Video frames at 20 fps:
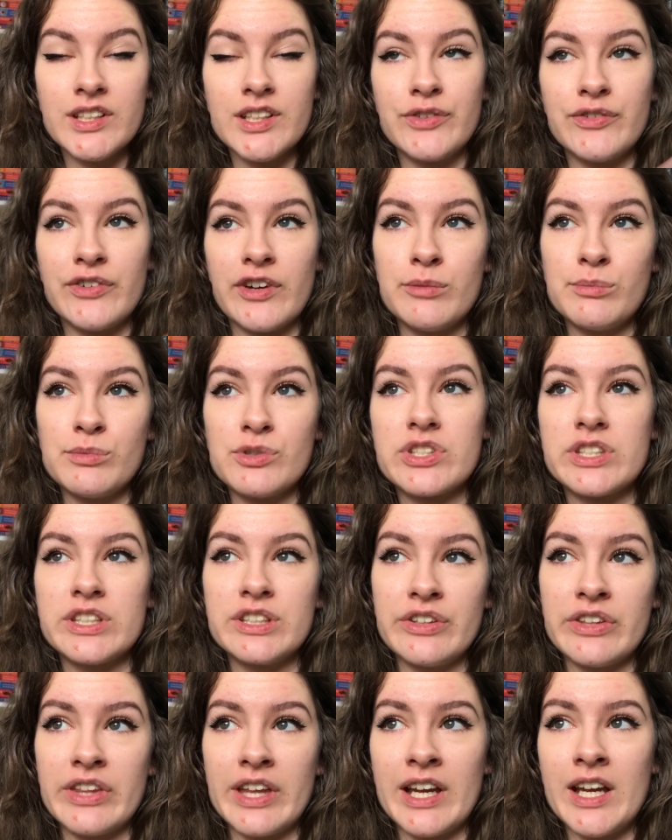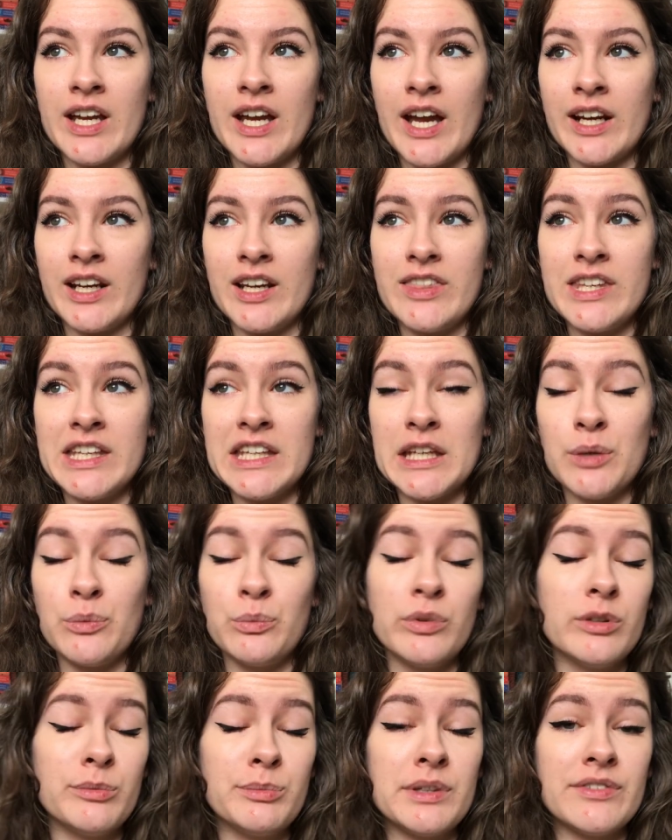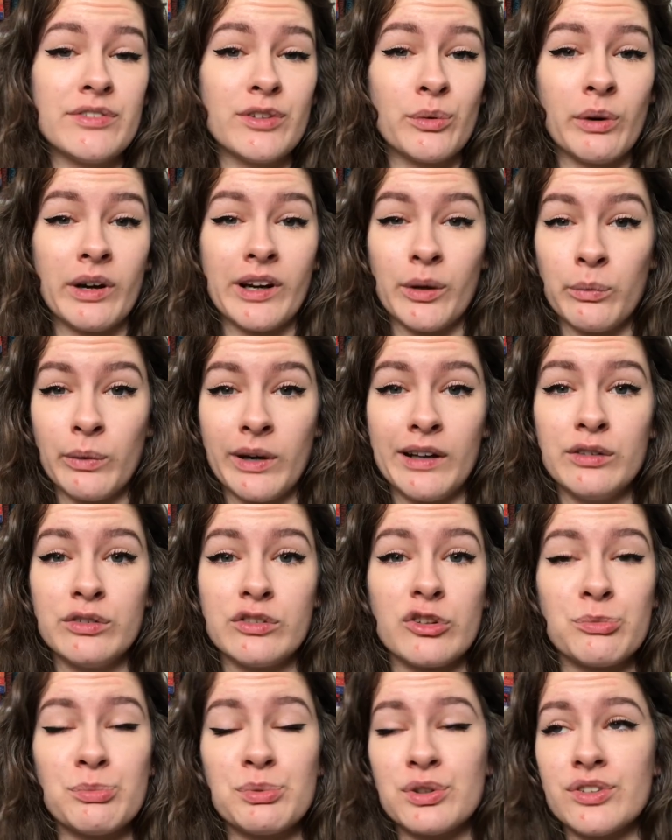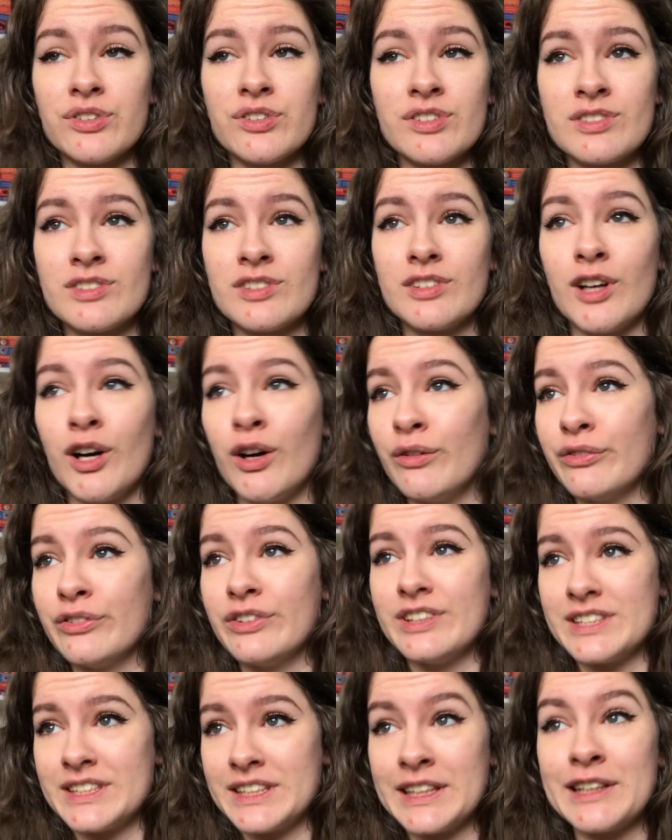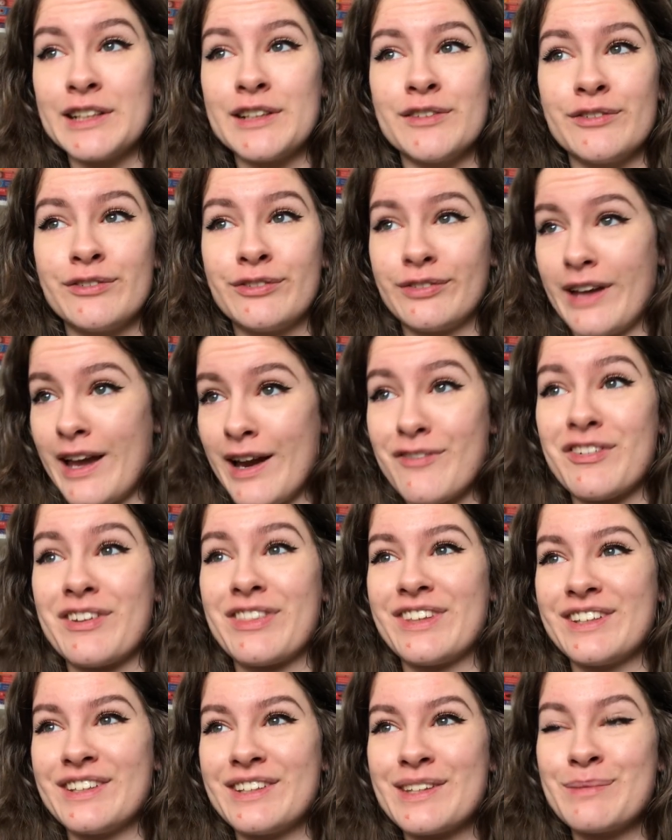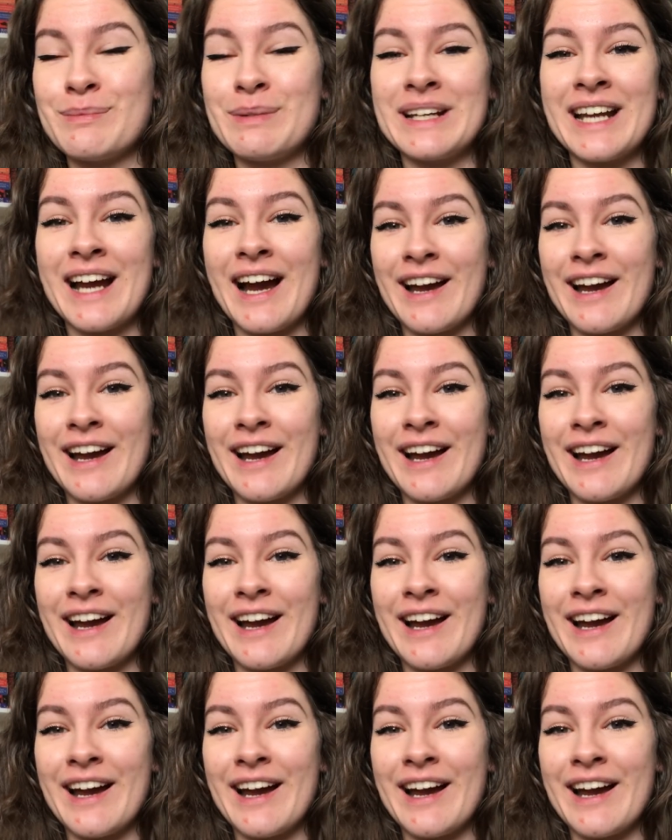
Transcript: is very much still there, and I think it will be for quite a while just because of the state of everything at the minute.